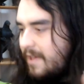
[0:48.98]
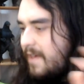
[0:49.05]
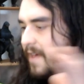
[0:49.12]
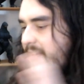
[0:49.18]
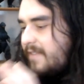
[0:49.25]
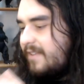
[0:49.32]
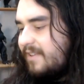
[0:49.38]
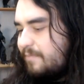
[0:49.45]

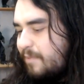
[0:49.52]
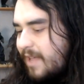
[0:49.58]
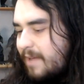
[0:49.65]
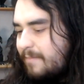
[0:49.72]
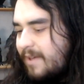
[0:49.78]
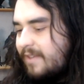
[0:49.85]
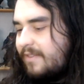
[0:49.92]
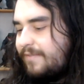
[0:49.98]
these
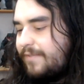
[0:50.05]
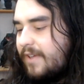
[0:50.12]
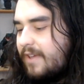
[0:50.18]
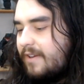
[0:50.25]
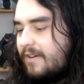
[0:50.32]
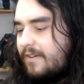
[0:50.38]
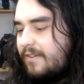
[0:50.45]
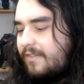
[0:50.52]
Playmates
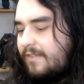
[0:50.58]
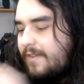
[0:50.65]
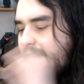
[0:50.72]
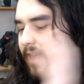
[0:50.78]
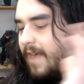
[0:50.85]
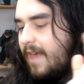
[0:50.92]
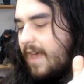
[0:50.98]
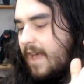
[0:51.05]
figures,
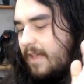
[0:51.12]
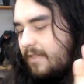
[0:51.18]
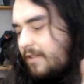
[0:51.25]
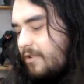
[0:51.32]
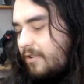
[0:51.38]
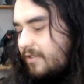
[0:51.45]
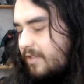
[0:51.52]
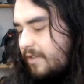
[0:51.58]
and the
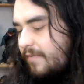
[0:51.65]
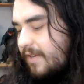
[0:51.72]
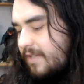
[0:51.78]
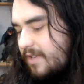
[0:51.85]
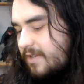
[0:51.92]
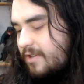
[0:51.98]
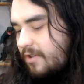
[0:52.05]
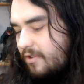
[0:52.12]
Godzilla
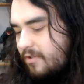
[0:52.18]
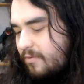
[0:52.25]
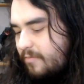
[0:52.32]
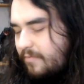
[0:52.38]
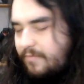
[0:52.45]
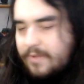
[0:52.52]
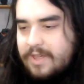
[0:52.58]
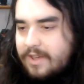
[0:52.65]
vs Kong
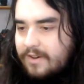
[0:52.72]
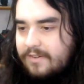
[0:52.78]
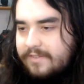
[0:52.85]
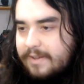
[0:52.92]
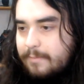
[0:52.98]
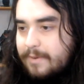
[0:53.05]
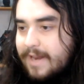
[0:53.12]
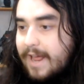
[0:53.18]
figures
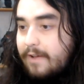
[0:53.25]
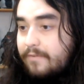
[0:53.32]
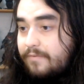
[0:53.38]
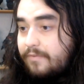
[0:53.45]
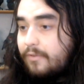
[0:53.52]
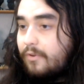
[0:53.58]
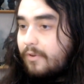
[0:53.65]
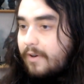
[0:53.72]
have been out
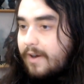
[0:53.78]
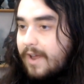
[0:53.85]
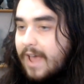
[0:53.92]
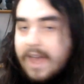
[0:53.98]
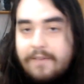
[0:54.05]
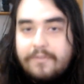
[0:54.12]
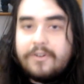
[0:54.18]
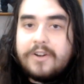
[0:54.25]

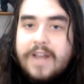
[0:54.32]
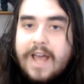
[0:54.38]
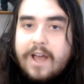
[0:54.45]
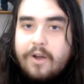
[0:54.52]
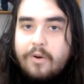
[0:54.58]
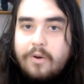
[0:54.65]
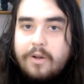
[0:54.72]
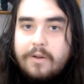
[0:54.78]
forever
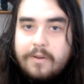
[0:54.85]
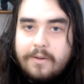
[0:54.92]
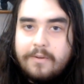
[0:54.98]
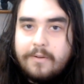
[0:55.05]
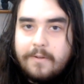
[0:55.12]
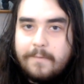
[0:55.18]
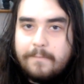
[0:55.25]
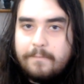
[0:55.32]
now,
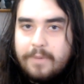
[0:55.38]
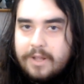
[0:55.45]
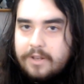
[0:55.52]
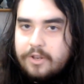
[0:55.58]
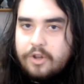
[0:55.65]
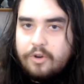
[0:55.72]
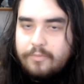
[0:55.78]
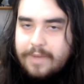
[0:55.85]
but
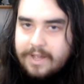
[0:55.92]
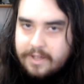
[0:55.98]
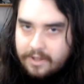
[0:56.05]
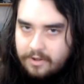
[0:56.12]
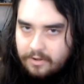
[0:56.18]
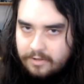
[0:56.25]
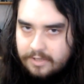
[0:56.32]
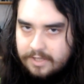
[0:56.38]
no Mecha
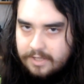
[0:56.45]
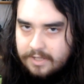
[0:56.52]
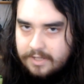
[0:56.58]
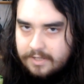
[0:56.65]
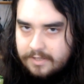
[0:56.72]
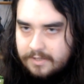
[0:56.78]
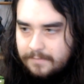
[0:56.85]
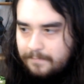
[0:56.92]

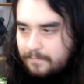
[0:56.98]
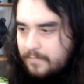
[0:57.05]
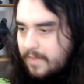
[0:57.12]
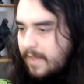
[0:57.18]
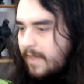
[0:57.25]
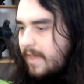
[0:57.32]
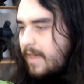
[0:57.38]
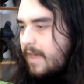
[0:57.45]
Godzillas.
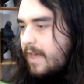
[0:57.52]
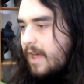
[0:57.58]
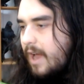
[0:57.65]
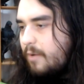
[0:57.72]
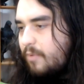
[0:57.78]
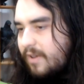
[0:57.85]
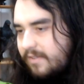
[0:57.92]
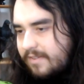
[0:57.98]
I
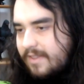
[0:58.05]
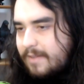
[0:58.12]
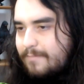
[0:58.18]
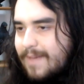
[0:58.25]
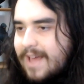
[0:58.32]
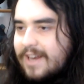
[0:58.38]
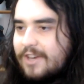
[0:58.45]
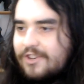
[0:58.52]
recently
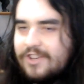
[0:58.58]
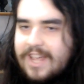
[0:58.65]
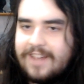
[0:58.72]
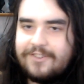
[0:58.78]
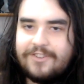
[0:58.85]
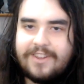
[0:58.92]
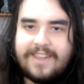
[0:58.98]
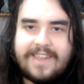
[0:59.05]
managed to
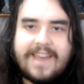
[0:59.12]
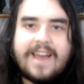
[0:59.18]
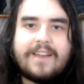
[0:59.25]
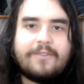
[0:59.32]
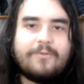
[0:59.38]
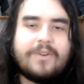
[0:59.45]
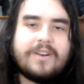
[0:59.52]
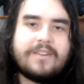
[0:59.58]
actually get
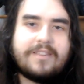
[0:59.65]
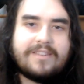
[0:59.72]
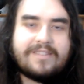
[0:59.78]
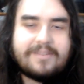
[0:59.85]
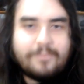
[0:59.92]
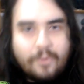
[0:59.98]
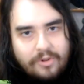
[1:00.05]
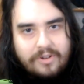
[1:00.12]
one of the
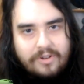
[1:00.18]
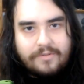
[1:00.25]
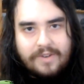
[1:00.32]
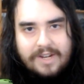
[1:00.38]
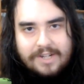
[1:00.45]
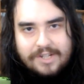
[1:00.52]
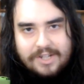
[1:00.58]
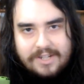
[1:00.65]
smaller
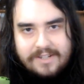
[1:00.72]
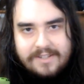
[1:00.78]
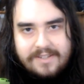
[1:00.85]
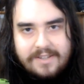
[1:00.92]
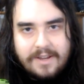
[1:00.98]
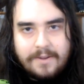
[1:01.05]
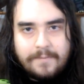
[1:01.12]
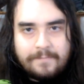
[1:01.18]

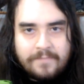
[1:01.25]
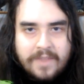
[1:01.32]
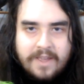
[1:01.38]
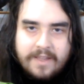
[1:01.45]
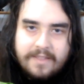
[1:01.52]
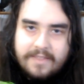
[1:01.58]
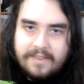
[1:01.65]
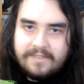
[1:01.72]
versions.
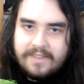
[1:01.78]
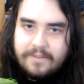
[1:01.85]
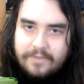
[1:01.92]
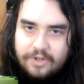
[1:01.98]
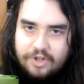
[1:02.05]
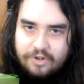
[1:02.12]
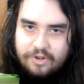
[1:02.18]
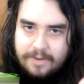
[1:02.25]
They still
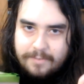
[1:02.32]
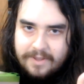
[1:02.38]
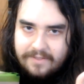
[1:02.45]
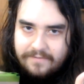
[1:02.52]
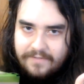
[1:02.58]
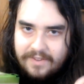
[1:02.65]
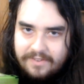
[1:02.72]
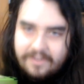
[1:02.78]
haven't shown up in
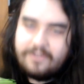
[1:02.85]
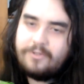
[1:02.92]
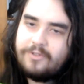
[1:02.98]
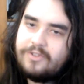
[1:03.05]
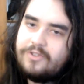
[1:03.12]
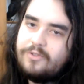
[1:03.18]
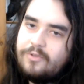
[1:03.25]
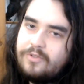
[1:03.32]
physical
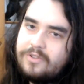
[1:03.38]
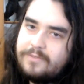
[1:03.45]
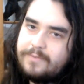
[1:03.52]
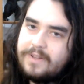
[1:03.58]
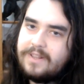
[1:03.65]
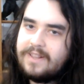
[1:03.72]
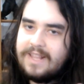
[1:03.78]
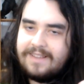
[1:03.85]
stores,
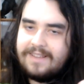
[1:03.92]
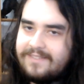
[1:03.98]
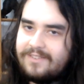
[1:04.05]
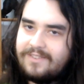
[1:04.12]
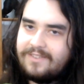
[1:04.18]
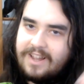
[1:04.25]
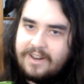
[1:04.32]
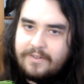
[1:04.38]
but they
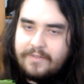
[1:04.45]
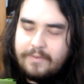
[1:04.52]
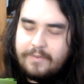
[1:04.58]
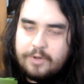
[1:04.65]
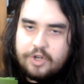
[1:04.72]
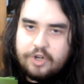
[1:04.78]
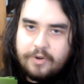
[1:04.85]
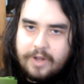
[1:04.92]
kind of have
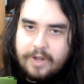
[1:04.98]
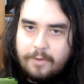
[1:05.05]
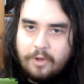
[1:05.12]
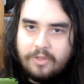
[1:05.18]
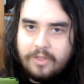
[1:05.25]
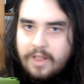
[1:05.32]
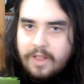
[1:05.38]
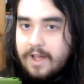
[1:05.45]
been showing up
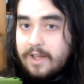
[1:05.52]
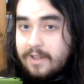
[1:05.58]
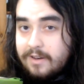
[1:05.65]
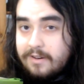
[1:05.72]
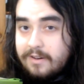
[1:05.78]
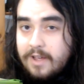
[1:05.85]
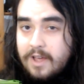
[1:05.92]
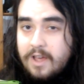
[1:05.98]

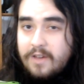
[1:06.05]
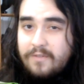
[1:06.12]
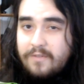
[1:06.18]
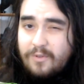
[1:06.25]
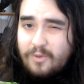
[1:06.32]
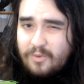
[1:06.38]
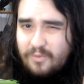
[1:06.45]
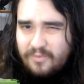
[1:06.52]
online
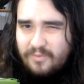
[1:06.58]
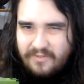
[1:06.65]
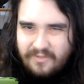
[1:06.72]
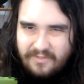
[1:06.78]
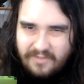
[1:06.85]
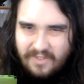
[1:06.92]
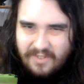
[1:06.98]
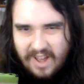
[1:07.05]
for
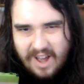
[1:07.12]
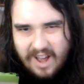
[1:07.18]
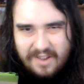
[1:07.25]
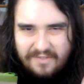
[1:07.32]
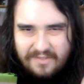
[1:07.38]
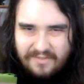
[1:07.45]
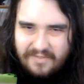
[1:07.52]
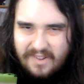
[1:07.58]

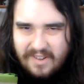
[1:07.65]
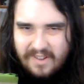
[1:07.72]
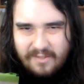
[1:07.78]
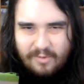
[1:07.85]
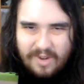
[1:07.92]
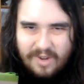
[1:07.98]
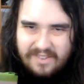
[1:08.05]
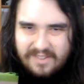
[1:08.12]
half
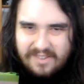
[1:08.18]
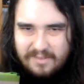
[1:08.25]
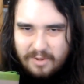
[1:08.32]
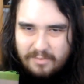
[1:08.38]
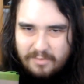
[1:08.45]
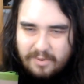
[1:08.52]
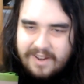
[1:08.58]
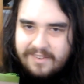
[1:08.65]
reasonable
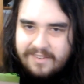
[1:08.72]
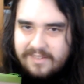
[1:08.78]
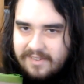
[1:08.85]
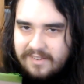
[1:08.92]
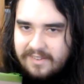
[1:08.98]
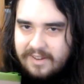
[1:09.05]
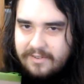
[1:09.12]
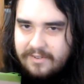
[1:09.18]

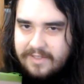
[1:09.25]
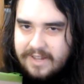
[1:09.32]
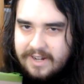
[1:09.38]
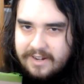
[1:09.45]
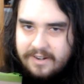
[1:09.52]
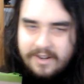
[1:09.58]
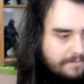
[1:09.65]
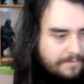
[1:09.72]
prices here and
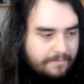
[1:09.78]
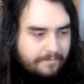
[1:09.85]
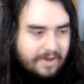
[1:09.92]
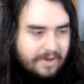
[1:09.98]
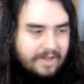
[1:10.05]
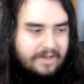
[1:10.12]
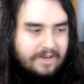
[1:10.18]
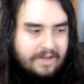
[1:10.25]
there,
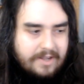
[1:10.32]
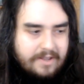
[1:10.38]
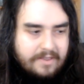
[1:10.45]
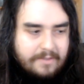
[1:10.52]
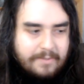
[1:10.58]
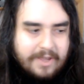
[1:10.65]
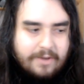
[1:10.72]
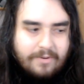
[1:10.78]
but the
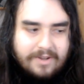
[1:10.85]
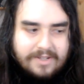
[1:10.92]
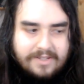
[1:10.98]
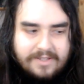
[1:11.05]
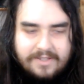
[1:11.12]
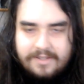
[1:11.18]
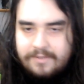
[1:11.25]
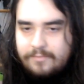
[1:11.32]
big
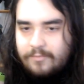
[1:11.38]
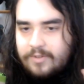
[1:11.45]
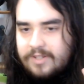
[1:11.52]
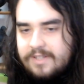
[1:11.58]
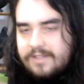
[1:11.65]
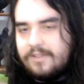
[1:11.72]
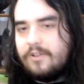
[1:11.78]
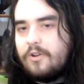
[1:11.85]
ones was
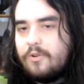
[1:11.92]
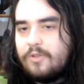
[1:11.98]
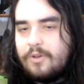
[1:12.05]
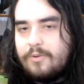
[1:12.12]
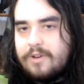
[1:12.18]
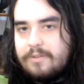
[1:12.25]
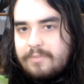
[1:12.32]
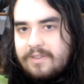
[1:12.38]
no,
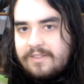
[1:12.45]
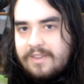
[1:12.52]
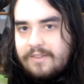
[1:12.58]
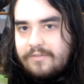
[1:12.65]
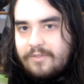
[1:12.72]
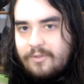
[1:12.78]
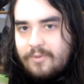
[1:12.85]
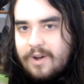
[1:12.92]
nowhere to be seen
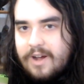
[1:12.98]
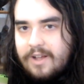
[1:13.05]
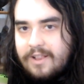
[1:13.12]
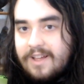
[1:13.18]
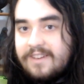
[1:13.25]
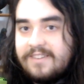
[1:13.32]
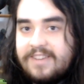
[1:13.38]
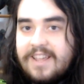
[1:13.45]
for a while
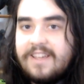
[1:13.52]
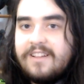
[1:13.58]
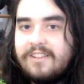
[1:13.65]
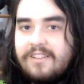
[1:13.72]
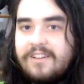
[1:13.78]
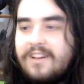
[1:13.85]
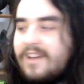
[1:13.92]
until